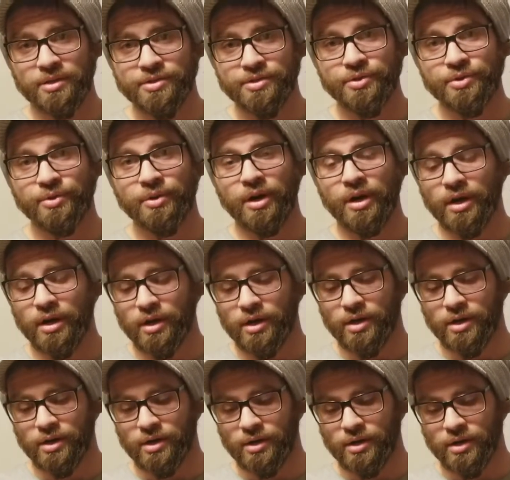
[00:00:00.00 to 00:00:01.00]
to
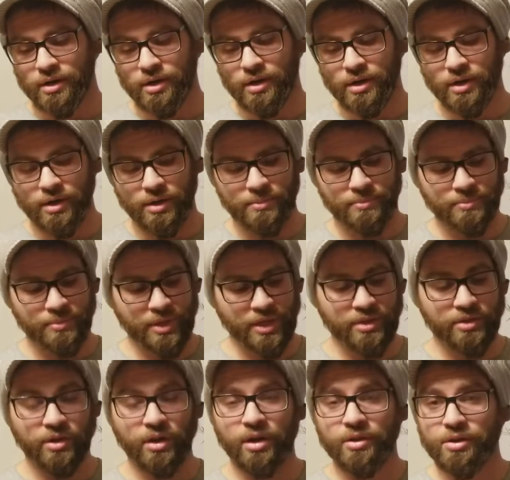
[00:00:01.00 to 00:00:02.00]
are
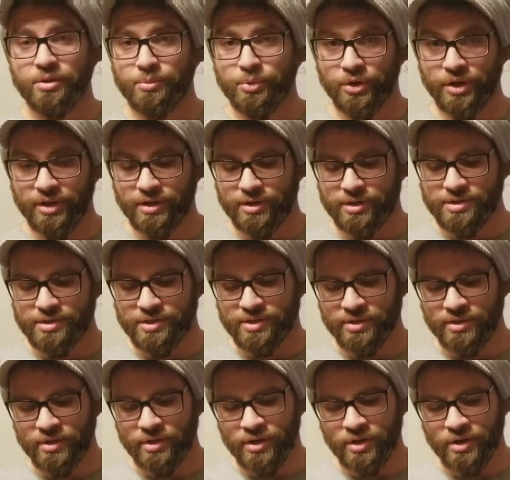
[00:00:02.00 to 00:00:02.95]
either other breeders